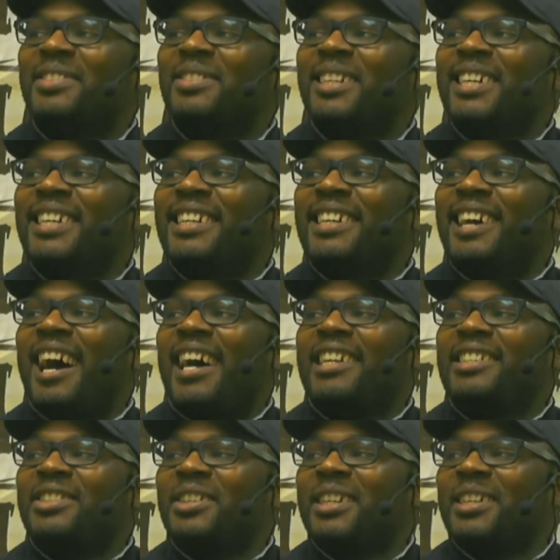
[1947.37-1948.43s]
him because
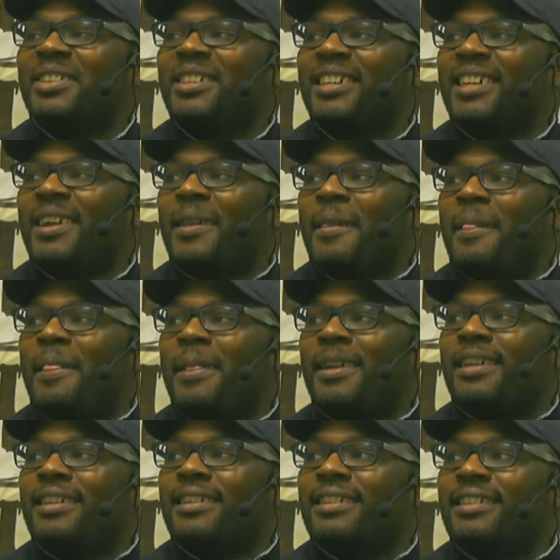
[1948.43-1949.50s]
Anthony played, what,
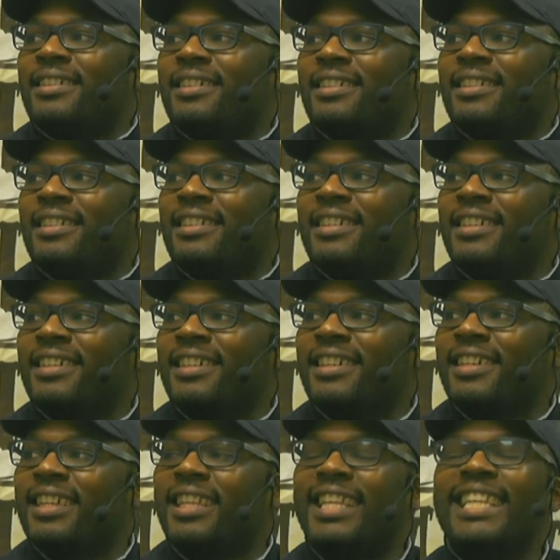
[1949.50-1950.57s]
15 years in the
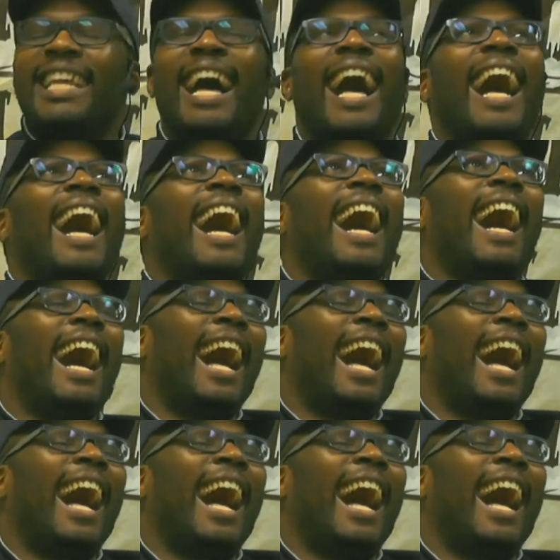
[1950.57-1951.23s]
league, 13 years in the